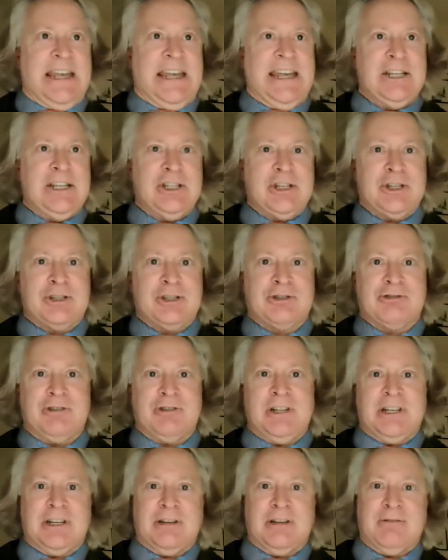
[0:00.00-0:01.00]

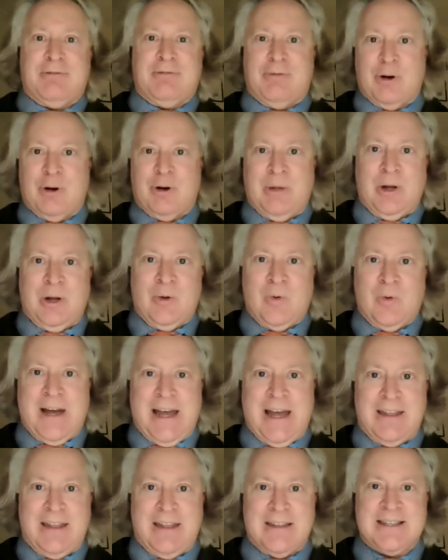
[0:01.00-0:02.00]
industry conforming
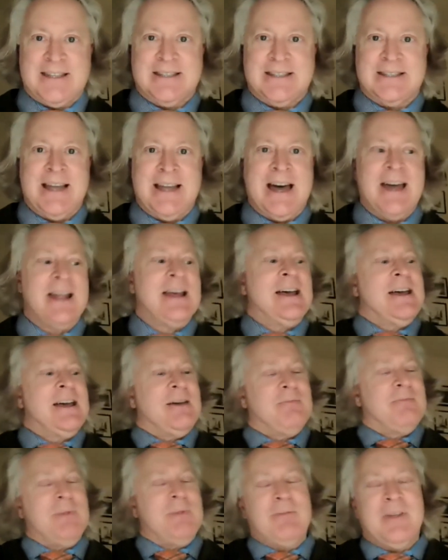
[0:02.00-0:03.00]
way. This is not,
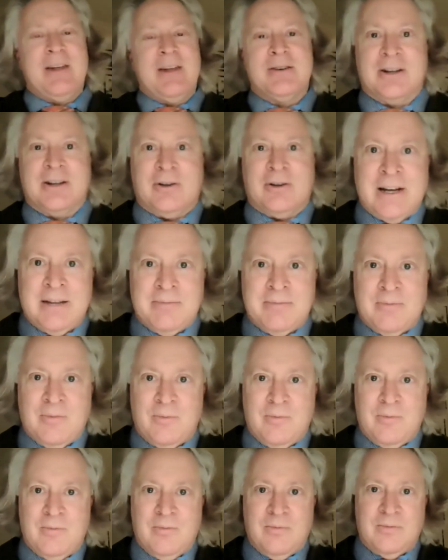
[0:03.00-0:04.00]
remember that great
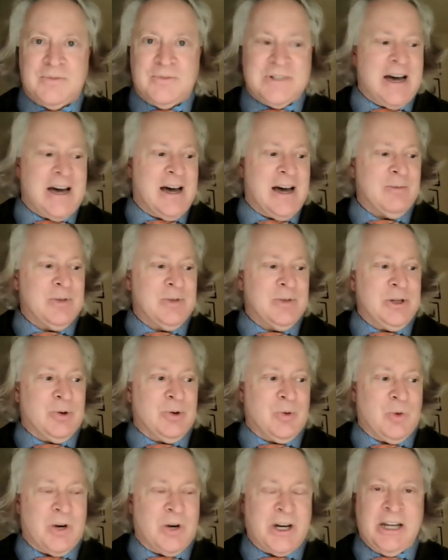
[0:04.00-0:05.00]
time when you
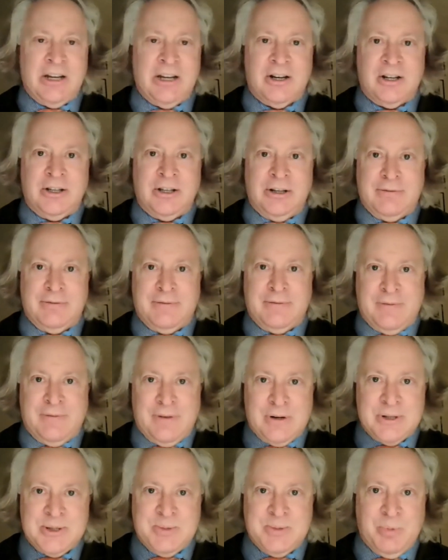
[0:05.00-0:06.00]
were working on your
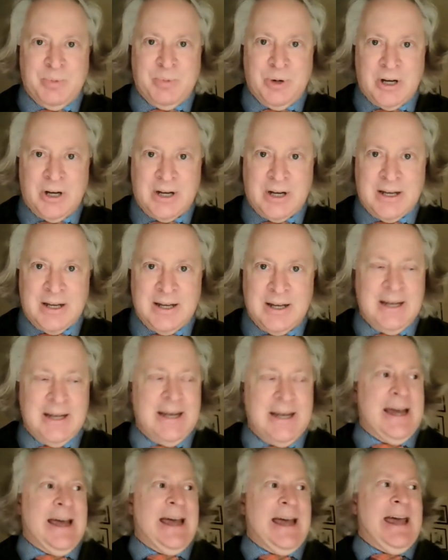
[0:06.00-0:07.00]
first book
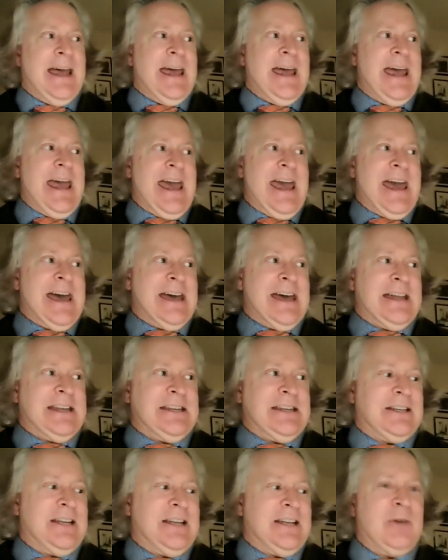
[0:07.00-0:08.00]

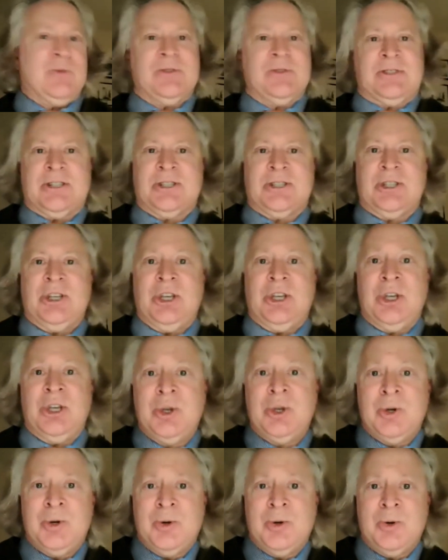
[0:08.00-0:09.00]
and it was just
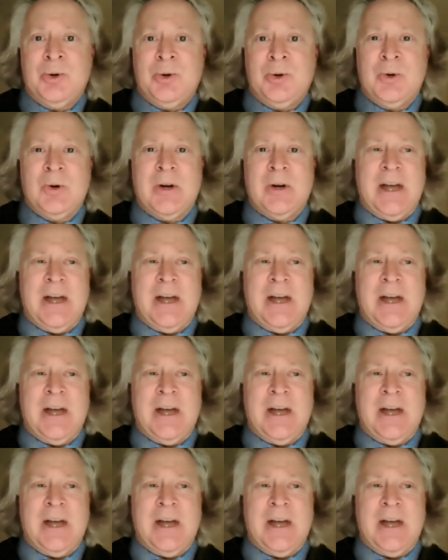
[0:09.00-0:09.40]
you